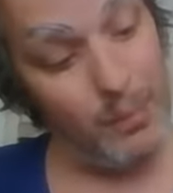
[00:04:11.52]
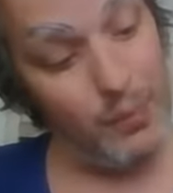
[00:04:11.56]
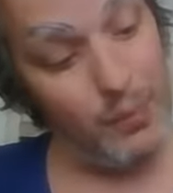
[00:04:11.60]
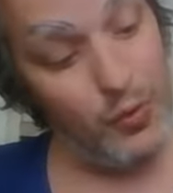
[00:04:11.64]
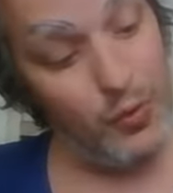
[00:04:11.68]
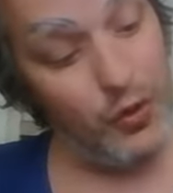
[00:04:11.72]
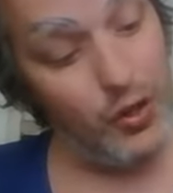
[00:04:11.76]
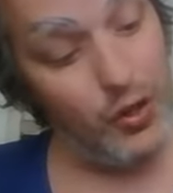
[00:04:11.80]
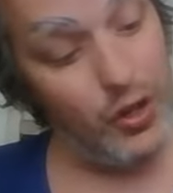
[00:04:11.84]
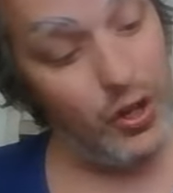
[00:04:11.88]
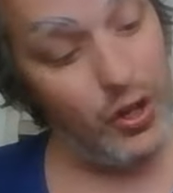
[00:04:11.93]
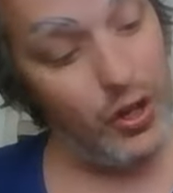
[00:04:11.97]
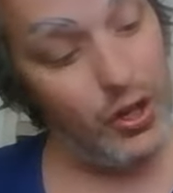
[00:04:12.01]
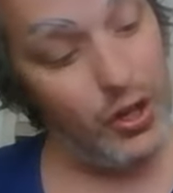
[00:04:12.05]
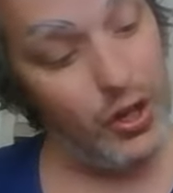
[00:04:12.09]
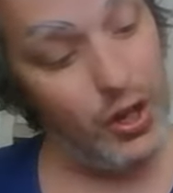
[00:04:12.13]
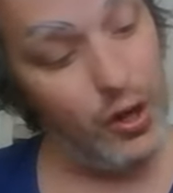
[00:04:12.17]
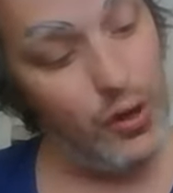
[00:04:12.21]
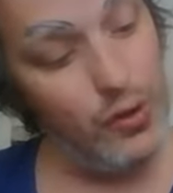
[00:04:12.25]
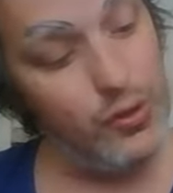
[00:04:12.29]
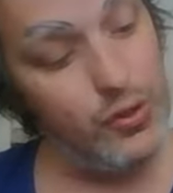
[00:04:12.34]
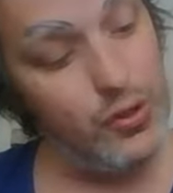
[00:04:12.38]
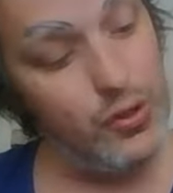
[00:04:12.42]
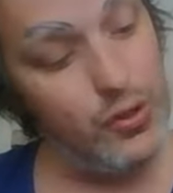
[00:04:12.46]
You're going to
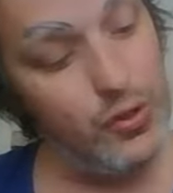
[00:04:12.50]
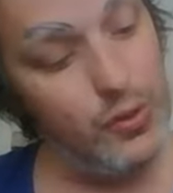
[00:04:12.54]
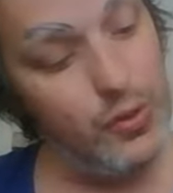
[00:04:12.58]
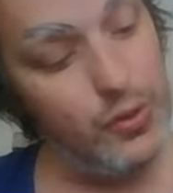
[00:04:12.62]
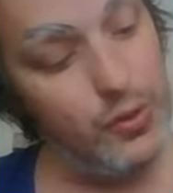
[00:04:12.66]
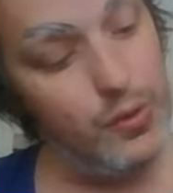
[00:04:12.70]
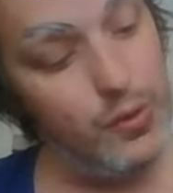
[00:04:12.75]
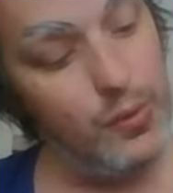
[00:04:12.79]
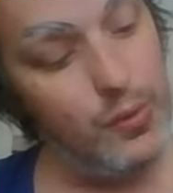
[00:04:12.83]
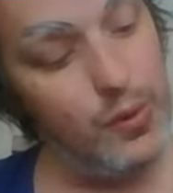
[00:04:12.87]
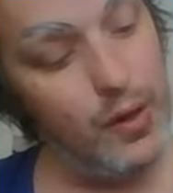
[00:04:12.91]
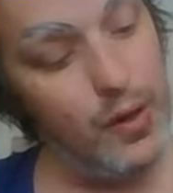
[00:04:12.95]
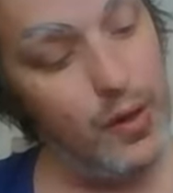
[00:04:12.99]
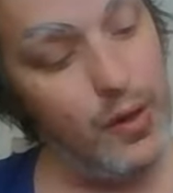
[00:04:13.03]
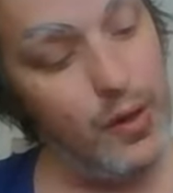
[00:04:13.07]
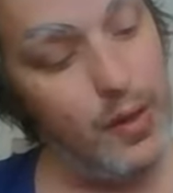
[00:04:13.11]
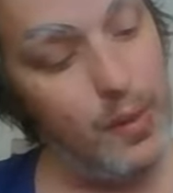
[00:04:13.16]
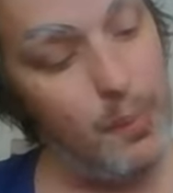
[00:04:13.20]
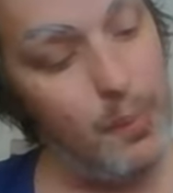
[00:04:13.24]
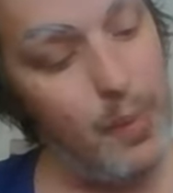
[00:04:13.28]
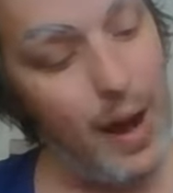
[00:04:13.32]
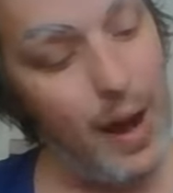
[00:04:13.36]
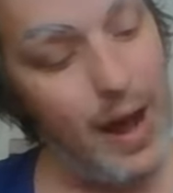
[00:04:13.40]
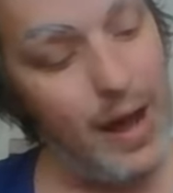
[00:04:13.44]
go to
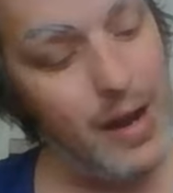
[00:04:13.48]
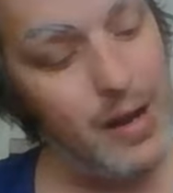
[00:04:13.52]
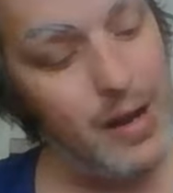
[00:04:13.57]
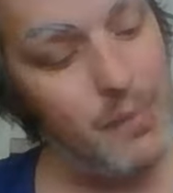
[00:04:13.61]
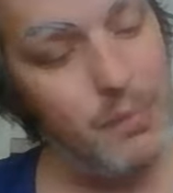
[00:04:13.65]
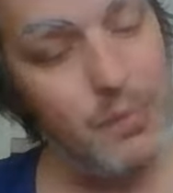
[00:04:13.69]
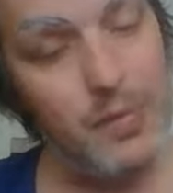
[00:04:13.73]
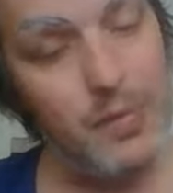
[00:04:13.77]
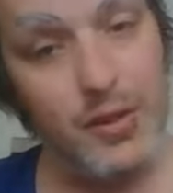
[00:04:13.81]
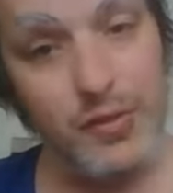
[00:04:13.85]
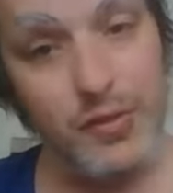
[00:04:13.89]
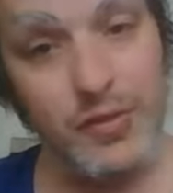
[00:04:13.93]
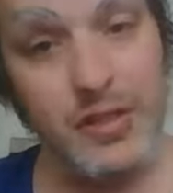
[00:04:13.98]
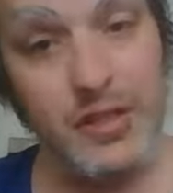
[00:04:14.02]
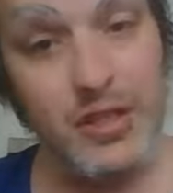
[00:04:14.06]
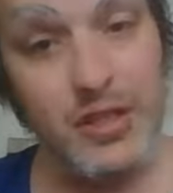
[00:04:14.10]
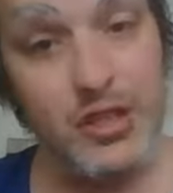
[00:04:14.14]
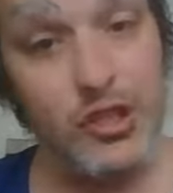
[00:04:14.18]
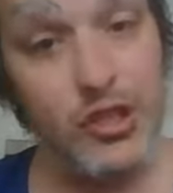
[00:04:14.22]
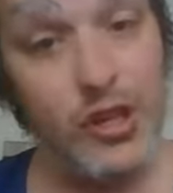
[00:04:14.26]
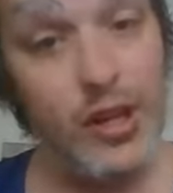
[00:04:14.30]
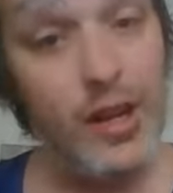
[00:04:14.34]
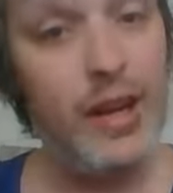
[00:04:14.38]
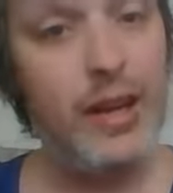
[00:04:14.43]
the bottom 3
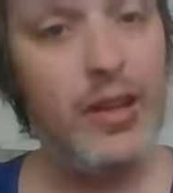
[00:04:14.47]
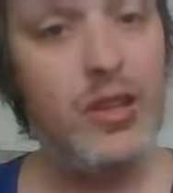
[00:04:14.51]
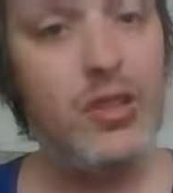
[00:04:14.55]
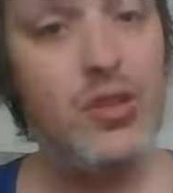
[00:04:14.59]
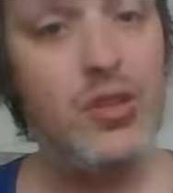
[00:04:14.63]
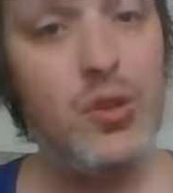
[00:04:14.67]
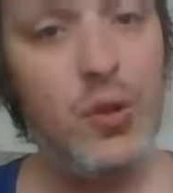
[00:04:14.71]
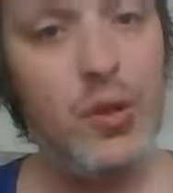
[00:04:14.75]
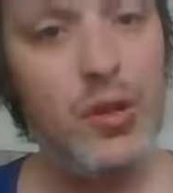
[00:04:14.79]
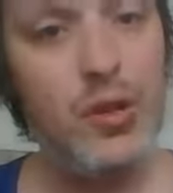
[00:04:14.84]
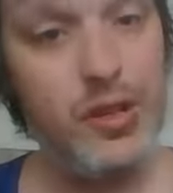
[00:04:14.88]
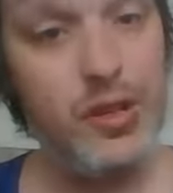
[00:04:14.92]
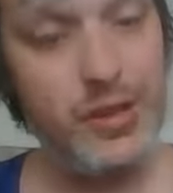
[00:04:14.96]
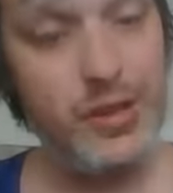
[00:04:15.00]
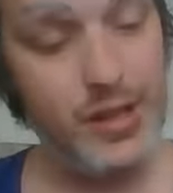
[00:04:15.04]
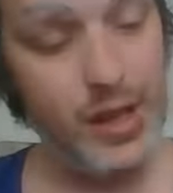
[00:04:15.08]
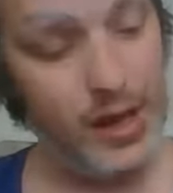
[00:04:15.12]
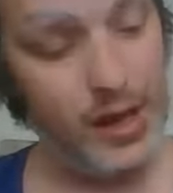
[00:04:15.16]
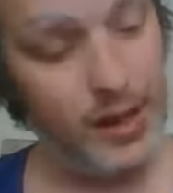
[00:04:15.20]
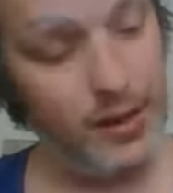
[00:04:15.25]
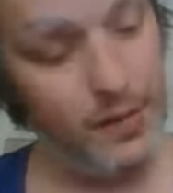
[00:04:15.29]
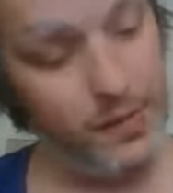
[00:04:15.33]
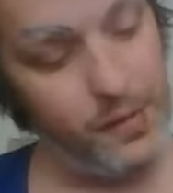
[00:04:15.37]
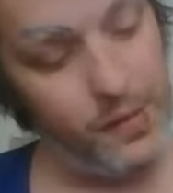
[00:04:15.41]
strings on your
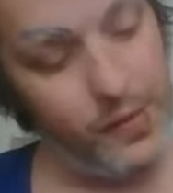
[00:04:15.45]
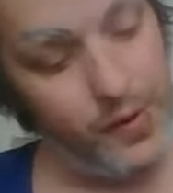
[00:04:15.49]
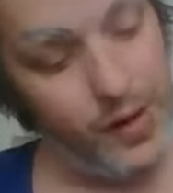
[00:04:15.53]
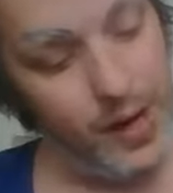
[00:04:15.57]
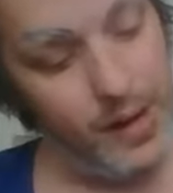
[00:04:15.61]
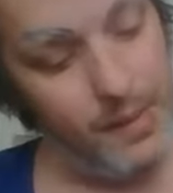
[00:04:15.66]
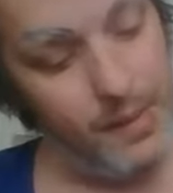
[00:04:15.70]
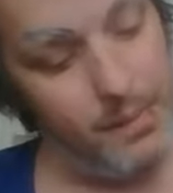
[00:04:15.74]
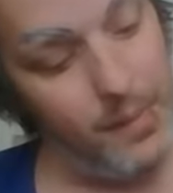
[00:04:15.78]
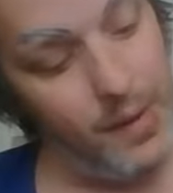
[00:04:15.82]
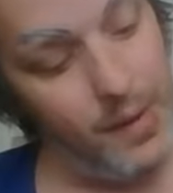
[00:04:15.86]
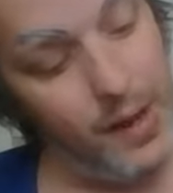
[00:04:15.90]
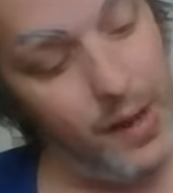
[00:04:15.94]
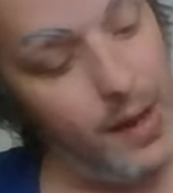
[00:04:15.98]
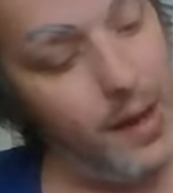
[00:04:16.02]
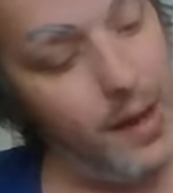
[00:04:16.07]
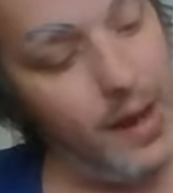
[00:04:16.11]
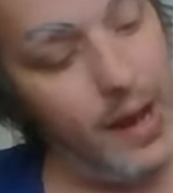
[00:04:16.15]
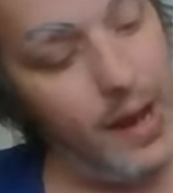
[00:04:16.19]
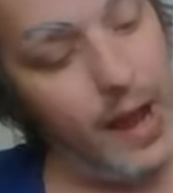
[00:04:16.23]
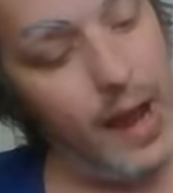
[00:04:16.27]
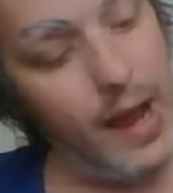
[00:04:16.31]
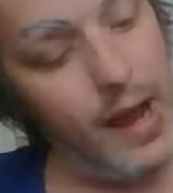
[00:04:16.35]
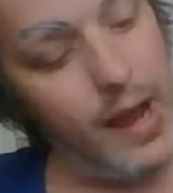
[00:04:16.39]
2nd fret,
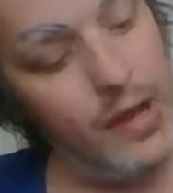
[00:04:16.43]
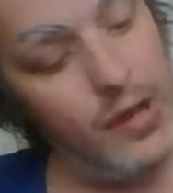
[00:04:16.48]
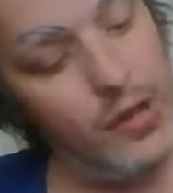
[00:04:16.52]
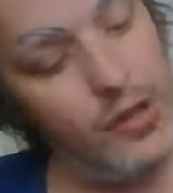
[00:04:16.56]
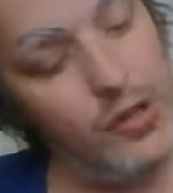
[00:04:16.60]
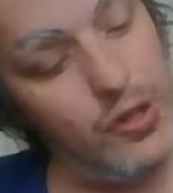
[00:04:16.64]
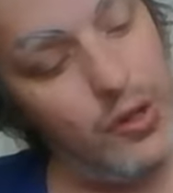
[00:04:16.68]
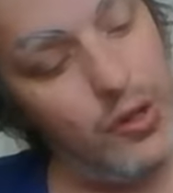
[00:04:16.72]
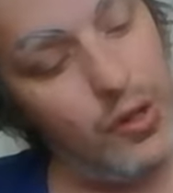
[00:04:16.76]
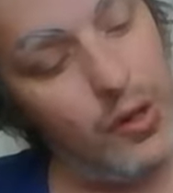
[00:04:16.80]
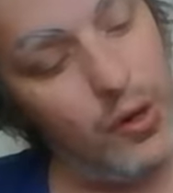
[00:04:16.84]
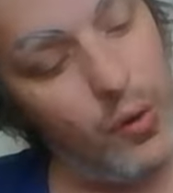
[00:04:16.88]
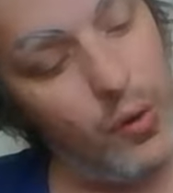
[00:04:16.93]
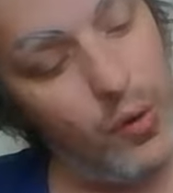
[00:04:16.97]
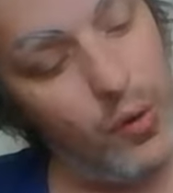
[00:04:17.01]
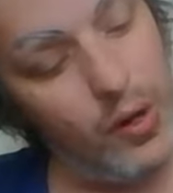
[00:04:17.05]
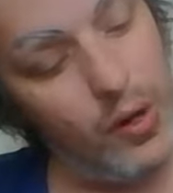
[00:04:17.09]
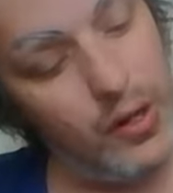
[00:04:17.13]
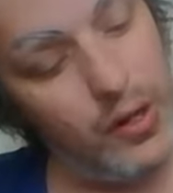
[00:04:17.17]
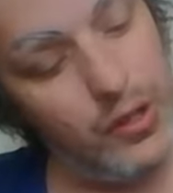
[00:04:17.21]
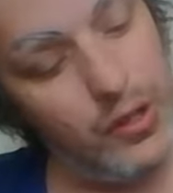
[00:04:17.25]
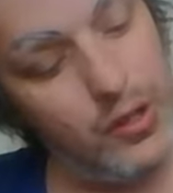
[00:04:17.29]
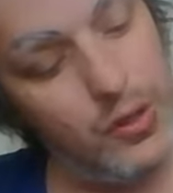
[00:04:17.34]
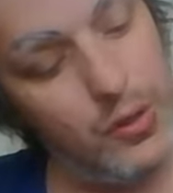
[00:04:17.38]
and you're
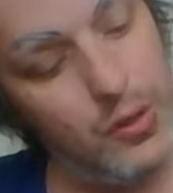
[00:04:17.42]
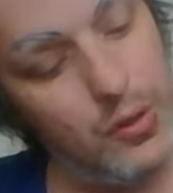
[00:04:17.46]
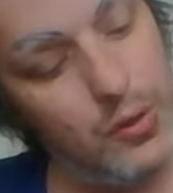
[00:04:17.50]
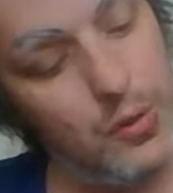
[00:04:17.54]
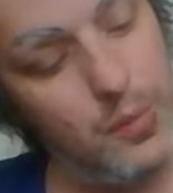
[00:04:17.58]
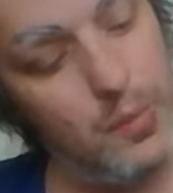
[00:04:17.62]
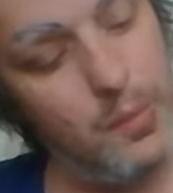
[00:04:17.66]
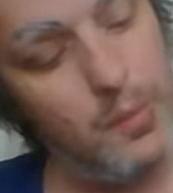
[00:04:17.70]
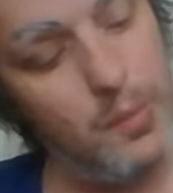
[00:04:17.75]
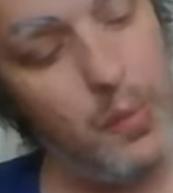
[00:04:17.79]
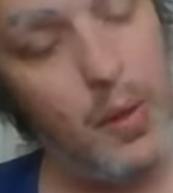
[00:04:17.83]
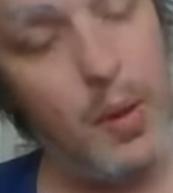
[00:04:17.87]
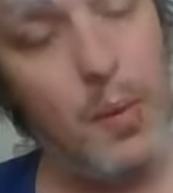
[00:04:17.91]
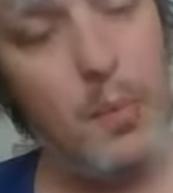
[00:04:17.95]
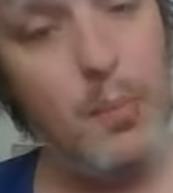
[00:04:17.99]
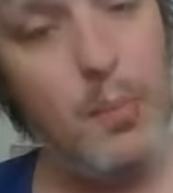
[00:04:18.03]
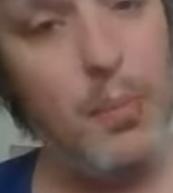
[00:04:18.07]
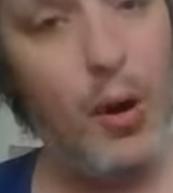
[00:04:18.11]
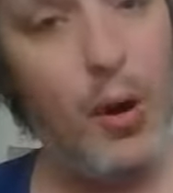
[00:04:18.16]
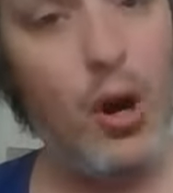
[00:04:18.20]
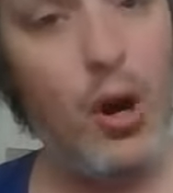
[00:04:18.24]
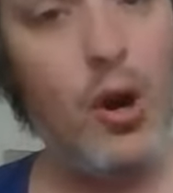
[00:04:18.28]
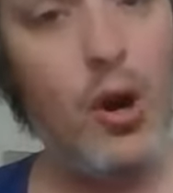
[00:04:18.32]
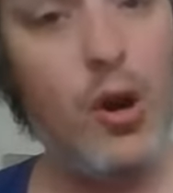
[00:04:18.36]
going to
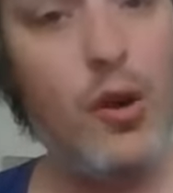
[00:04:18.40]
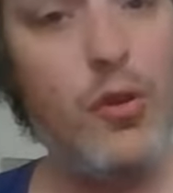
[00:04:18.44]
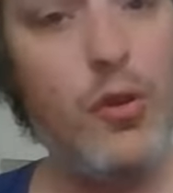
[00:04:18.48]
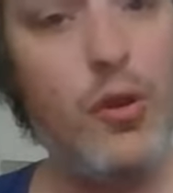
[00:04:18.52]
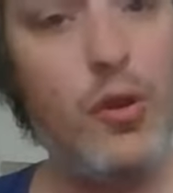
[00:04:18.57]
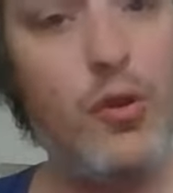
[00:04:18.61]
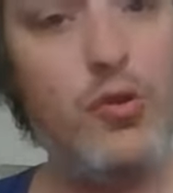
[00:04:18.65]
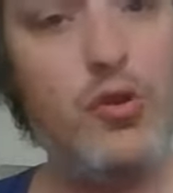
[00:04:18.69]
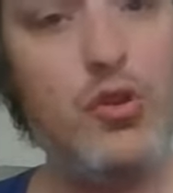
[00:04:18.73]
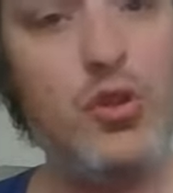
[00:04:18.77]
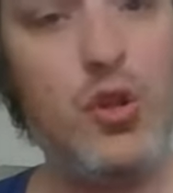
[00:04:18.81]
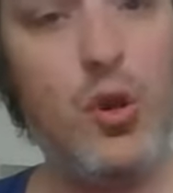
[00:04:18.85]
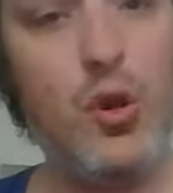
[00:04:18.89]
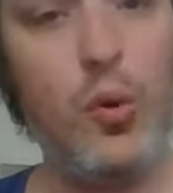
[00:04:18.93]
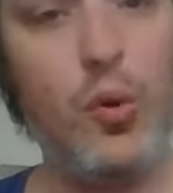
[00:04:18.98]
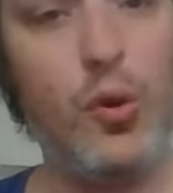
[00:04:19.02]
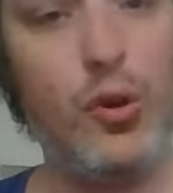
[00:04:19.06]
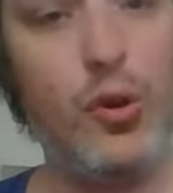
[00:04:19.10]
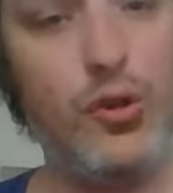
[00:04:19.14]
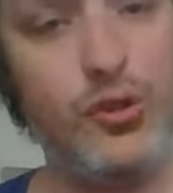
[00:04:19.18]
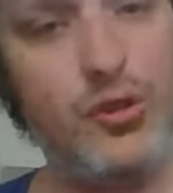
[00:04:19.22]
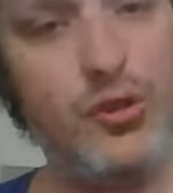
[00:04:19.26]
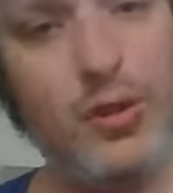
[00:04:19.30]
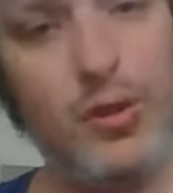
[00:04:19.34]
bar those chords.